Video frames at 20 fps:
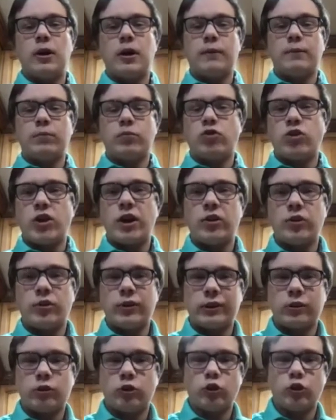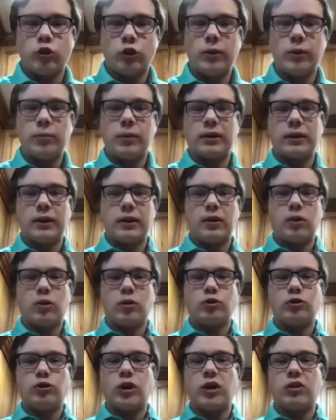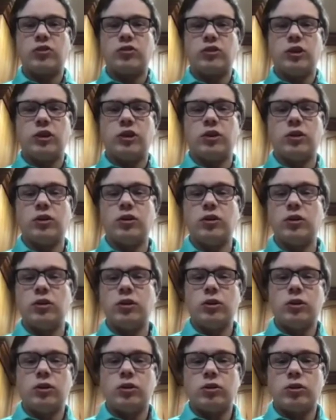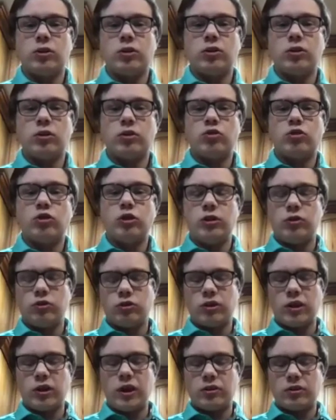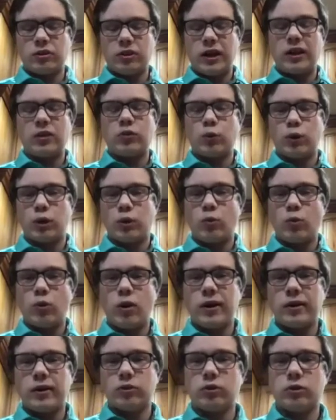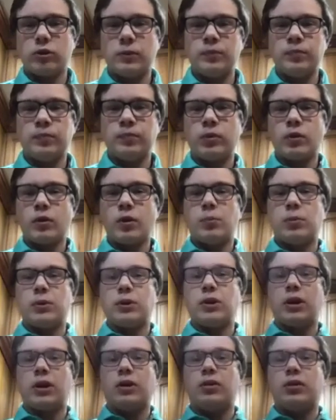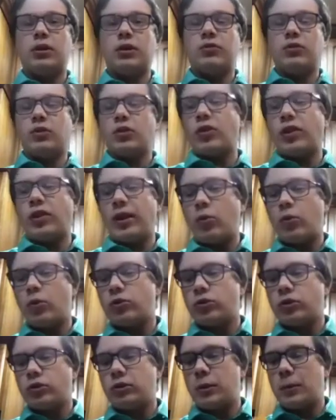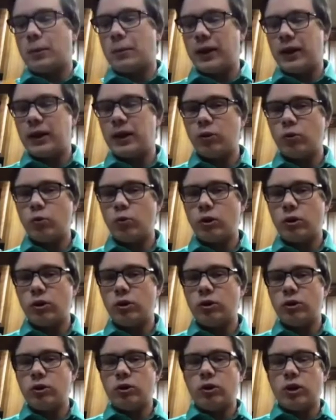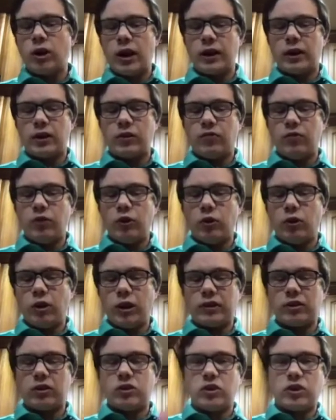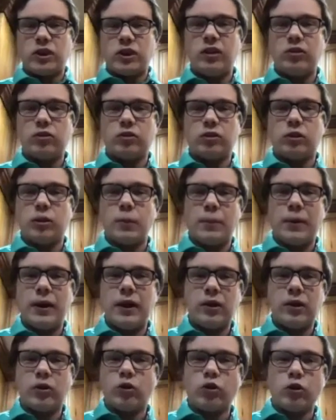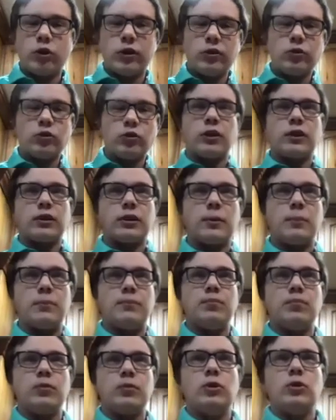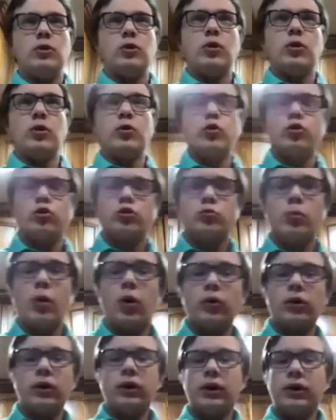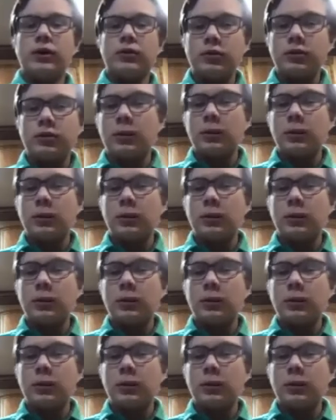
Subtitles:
cheddar extreme, like that little dusting, the cheese stuff. That's what it was. But then even though that wasn't a bacon one, I could feel like the taste of the bacon grease, or like the, you know, the smokiness of the